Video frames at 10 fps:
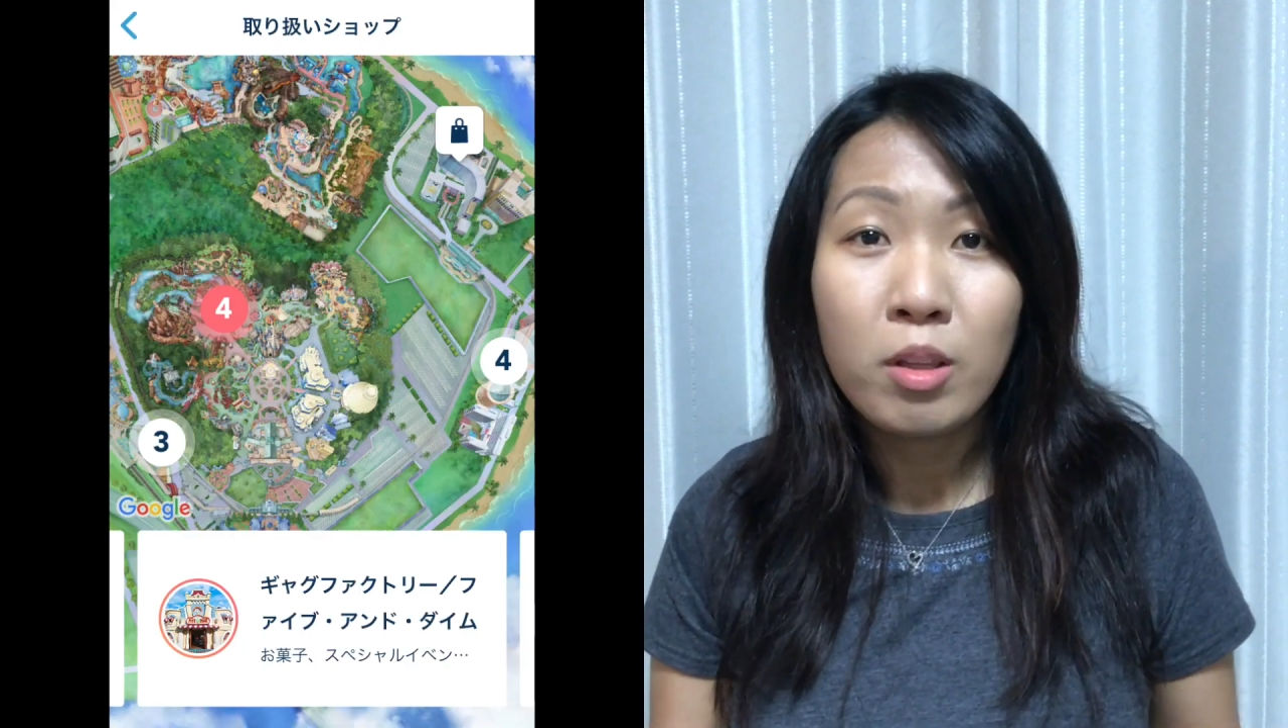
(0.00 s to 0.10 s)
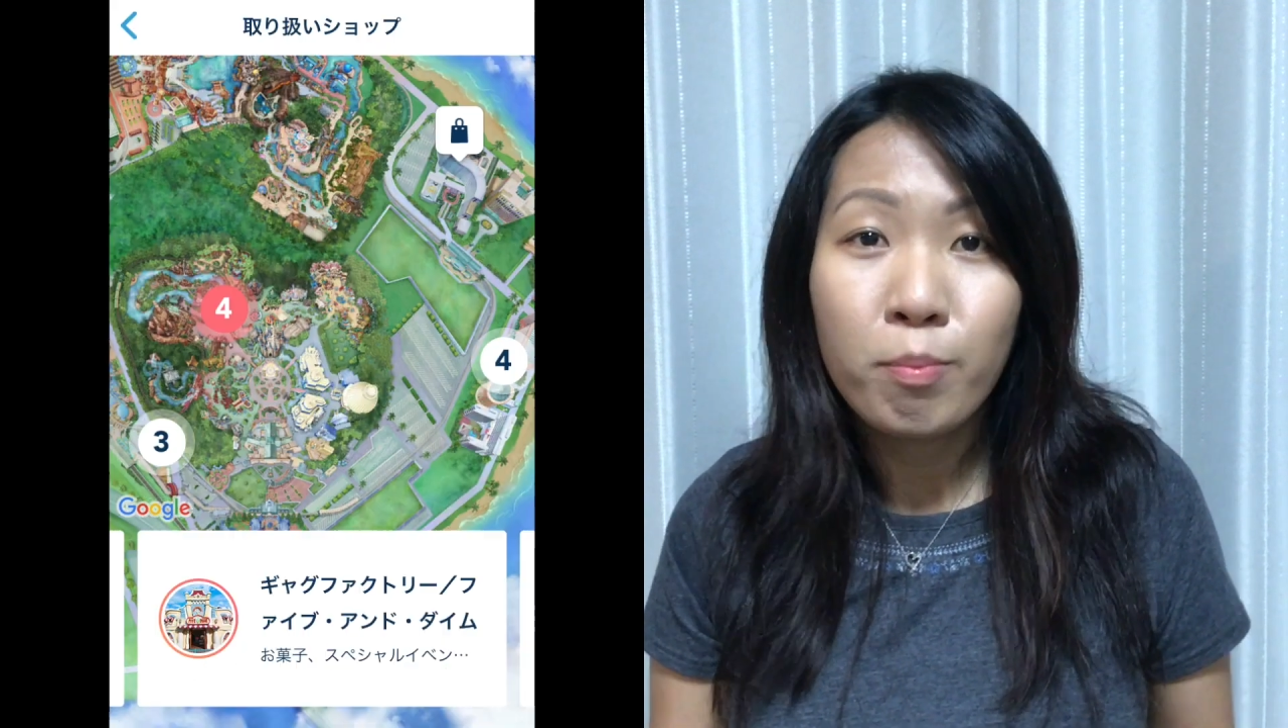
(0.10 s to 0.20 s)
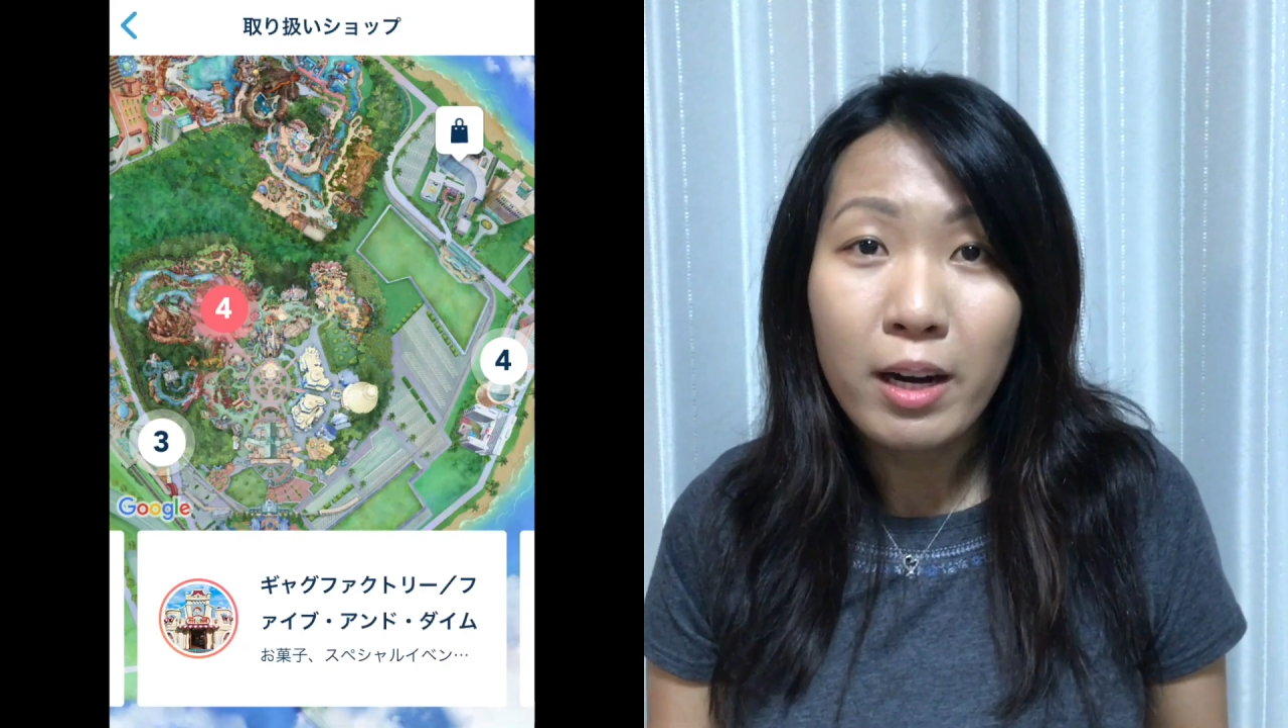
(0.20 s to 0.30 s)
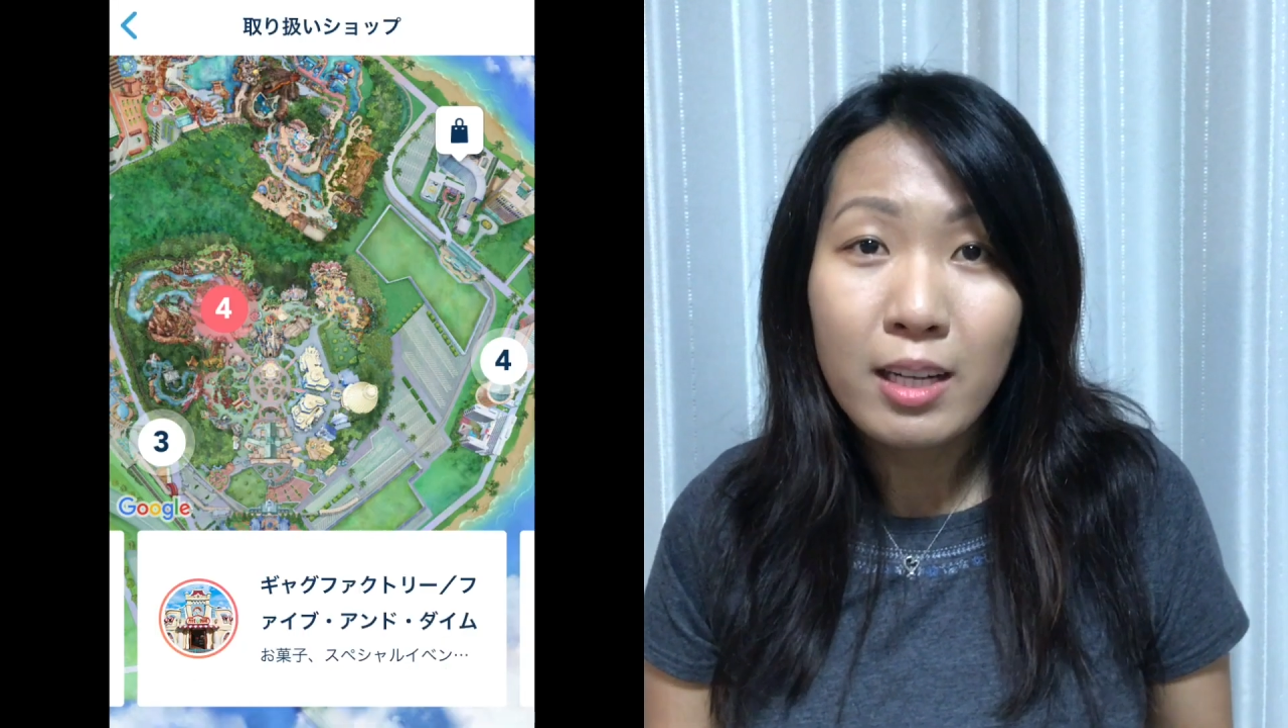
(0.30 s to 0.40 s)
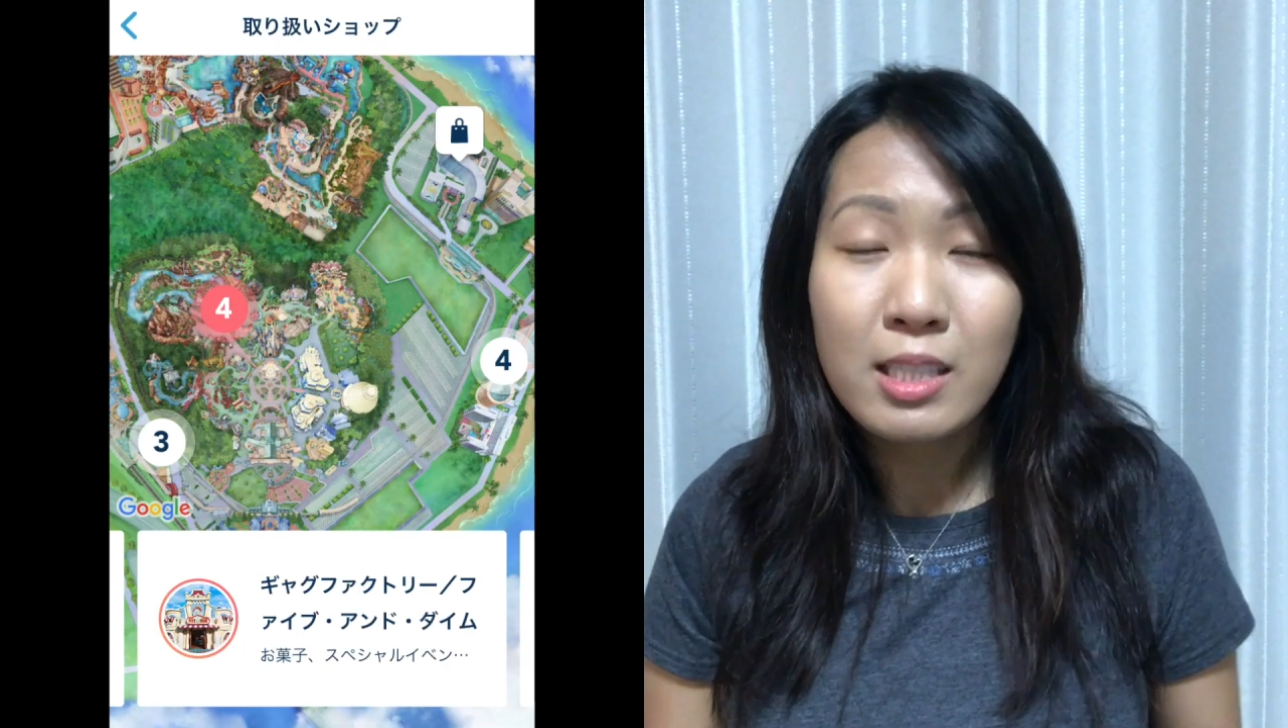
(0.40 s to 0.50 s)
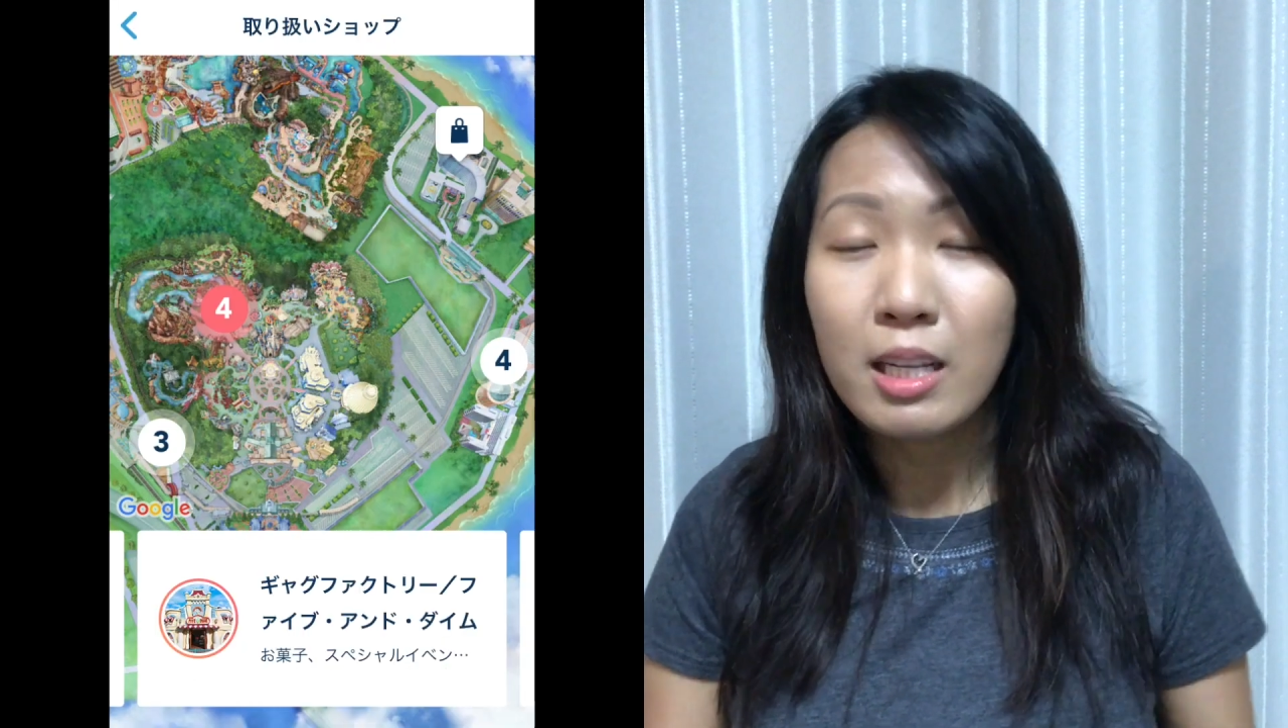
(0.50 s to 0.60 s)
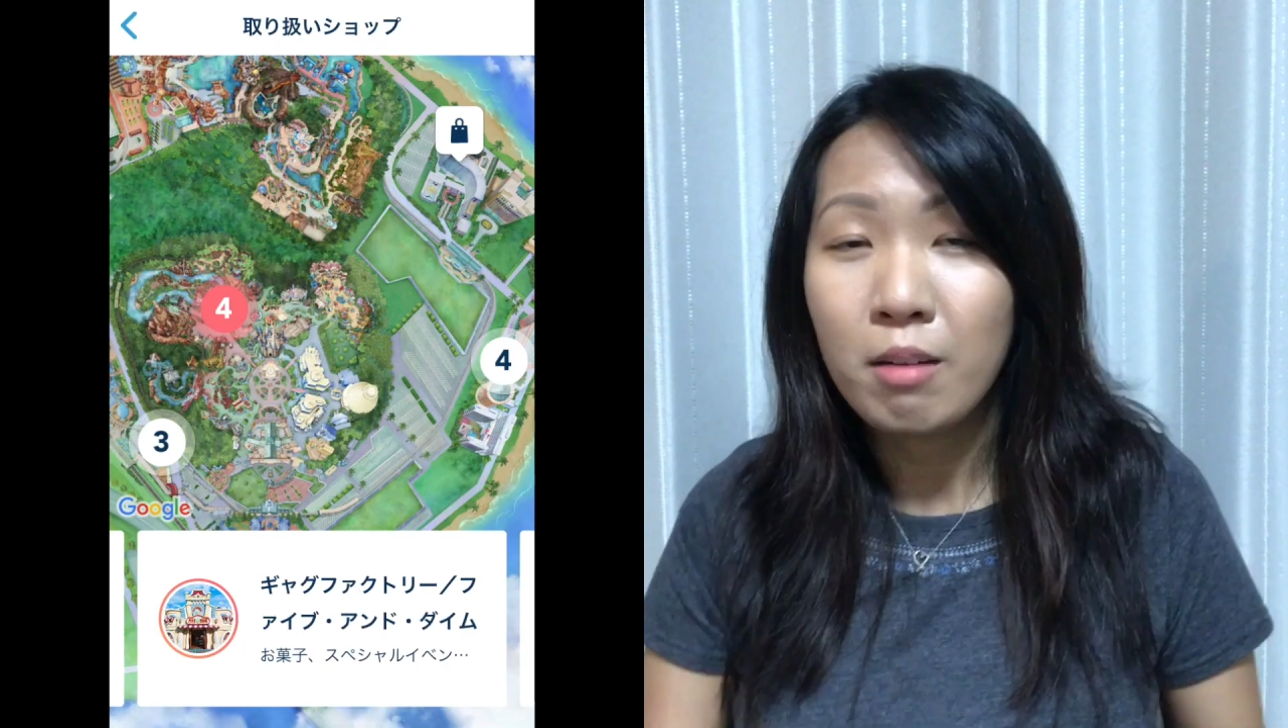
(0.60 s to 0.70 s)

both parks,